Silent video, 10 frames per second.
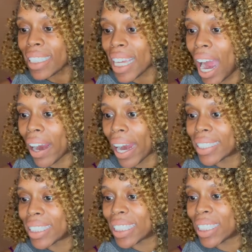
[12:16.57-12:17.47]
All right.
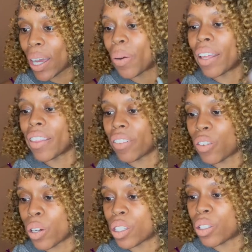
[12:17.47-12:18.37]
So, and then of
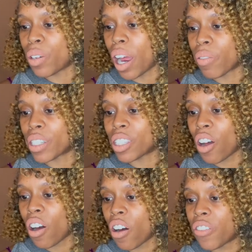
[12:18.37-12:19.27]
course, do not rinse
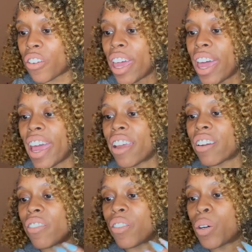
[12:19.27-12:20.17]
off and
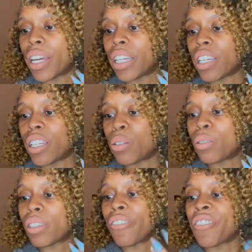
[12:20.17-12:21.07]
avoid
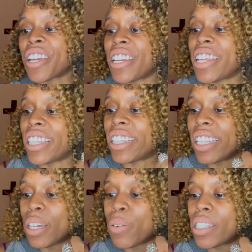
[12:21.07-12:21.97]
use of any
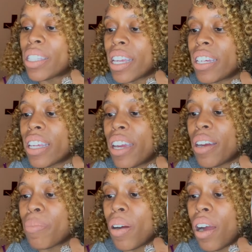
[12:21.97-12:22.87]
liquid
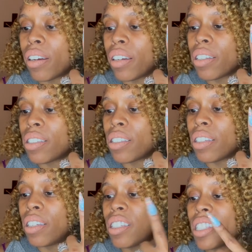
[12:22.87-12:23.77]
skincare products
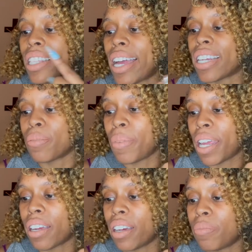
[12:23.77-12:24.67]
/
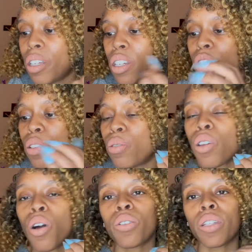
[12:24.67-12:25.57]
makeup. Use
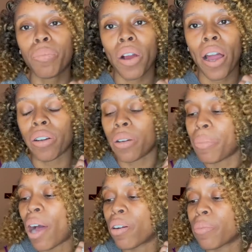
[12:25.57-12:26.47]
only
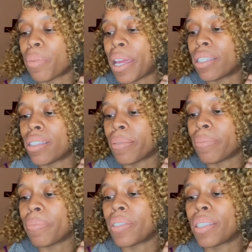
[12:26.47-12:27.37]
powder-based
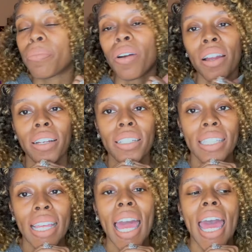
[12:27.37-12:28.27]
products.
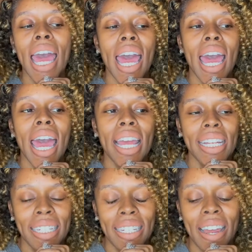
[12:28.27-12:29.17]

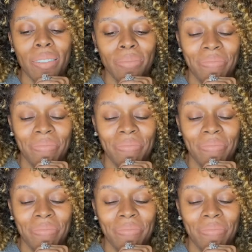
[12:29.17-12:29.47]
Now,